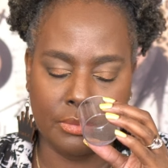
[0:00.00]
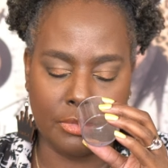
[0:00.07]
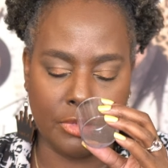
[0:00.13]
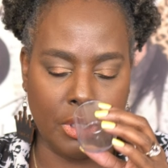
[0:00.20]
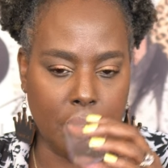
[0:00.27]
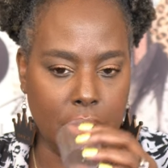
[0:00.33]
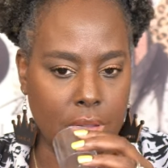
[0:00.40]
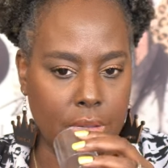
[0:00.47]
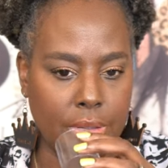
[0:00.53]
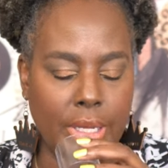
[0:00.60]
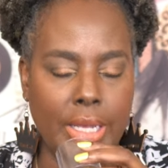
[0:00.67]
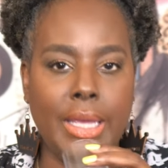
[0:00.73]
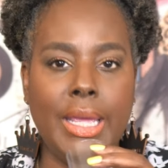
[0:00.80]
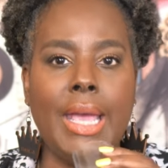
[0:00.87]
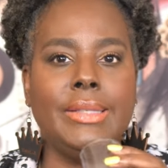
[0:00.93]
Oh,
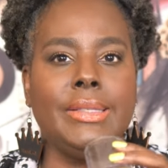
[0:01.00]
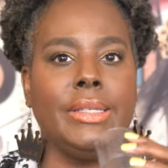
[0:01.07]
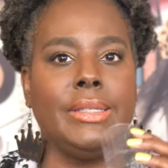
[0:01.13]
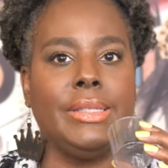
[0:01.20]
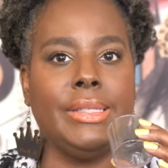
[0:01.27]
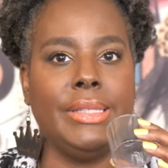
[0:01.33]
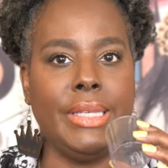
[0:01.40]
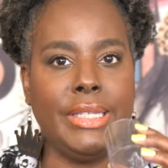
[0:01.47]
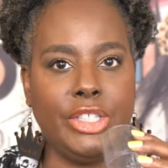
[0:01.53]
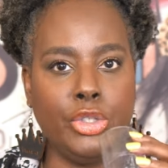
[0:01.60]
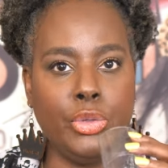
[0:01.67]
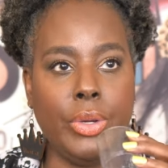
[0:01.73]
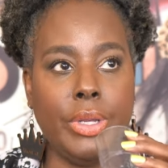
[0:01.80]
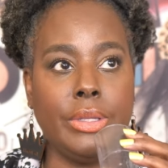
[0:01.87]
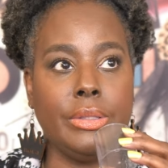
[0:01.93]
it has a
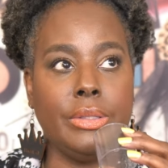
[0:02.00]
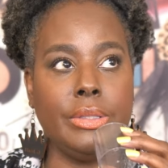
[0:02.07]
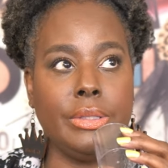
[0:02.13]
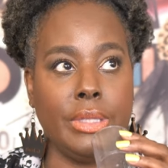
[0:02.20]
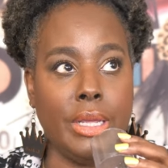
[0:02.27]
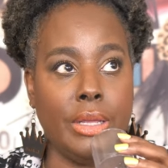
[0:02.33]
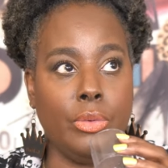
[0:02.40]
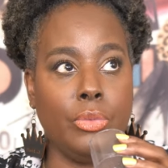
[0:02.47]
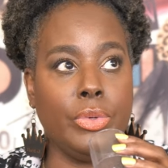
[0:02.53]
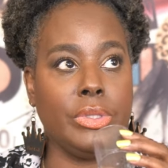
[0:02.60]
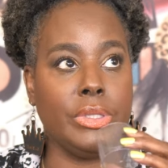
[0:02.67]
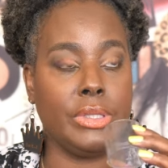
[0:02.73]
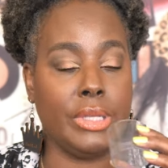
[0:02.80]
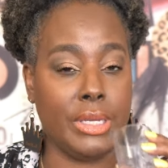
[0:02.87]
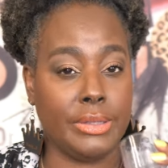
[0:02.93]
citric scent, which
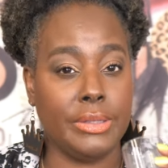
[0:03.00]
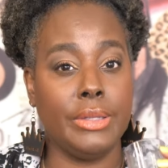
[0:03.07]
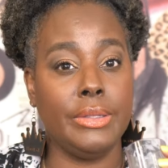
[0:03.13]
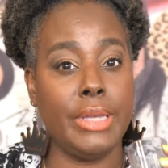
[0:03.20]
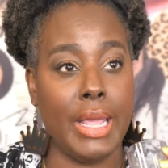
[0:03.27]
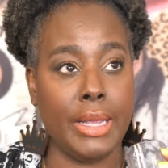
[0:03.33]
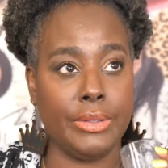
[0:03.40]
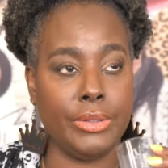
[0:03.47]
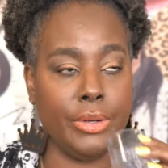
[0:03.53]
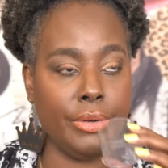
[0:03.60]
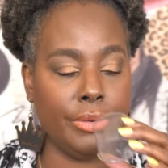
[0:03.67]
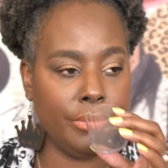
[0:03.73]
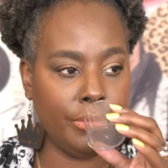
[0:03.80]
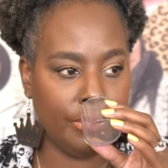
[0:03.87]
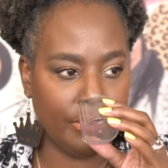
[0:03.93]
is, against the
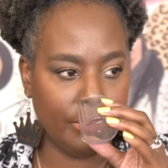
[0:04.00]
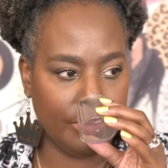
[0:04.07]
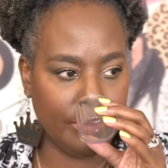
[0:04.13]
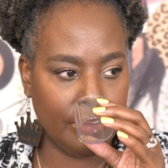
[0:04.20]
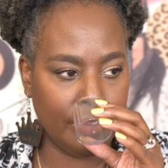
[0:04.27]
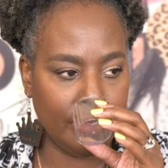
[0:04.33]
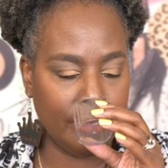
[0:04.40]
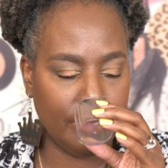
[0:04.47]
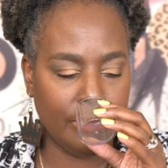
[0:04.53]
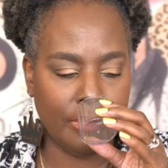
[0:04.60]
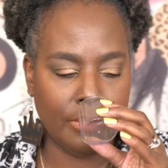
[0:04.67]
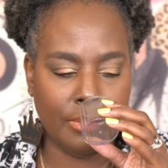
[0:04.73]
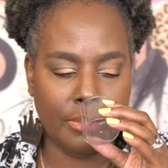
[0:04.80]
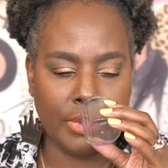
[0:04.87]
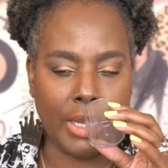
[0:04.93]
nectar.
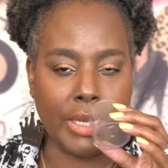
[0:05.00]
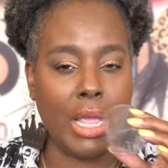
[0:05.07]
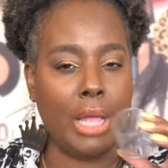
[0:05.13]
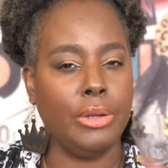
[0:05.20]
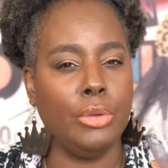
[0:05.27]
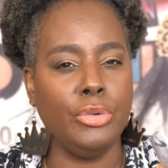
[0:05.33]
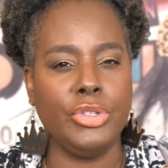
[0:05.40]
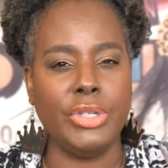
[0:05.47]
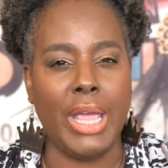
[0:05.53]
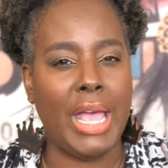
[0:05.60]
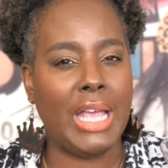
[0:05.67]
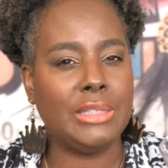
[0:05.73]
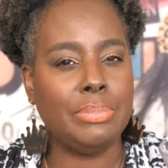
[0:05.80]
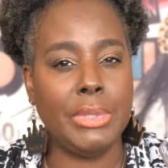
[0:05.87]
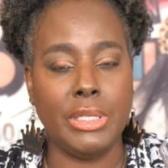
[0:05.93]
And y'all know
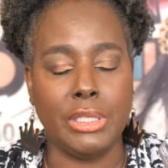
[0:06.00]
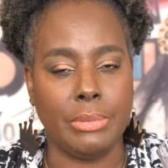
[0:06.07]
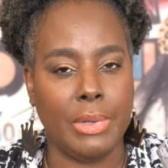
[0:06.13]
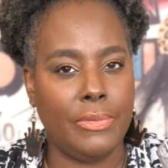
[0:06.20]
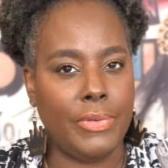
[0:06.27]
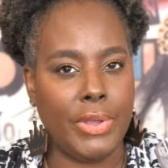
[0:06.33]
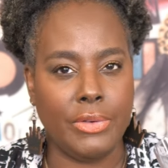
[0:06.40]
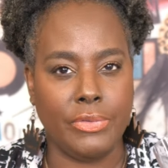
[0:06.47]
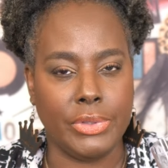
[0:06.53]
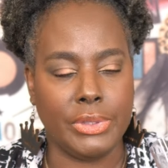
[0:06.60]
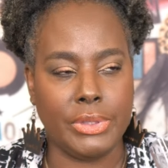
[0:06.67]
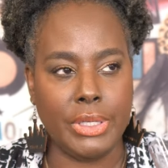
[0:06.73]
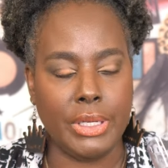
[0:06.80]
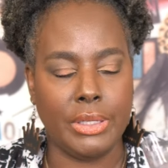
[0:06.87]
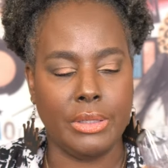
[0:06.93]
jasmine is my favorite
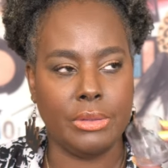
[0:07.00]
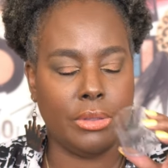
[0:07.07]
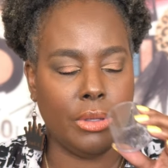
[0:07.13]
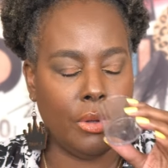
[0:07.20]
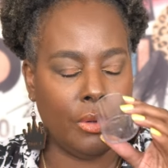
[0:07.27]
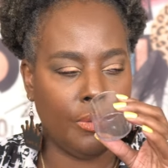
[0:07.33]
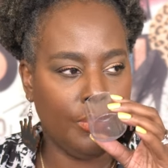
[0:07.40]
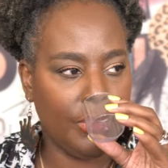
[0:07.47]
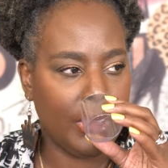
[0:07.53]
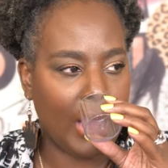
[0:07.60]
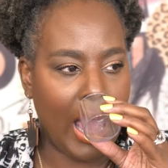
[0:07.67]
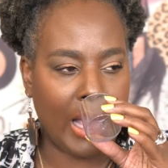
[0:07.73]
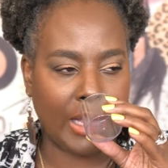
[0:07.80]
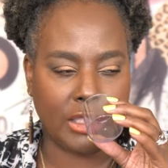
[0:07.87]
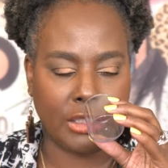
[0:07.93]
scent, so
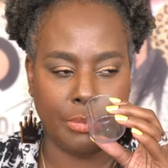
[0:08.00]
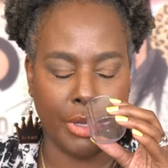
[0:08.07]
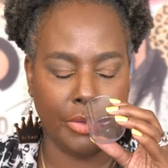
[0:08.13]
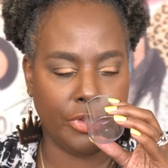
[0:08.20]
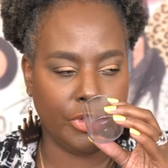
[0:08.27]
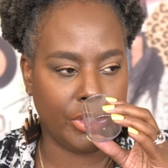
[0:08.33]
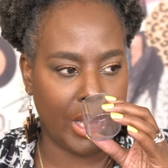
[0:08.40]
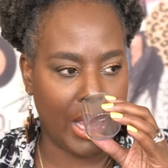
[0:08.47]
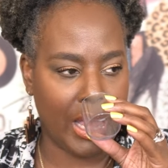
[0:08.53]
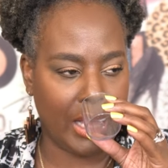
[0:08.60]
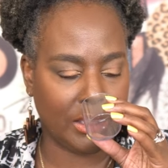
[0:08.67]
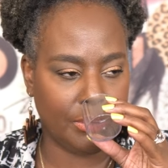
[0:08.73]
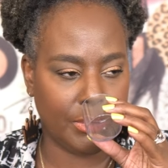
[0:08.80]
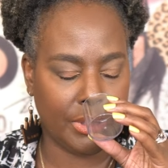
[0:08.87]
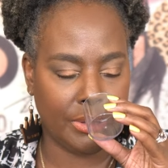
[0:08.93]
I can smell the
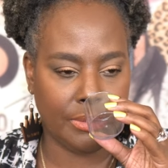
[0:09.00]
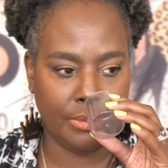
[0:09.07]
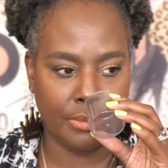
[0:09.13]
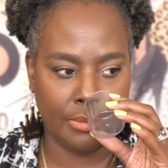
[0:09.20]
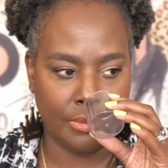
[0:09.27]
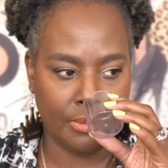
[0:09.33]
jasmine.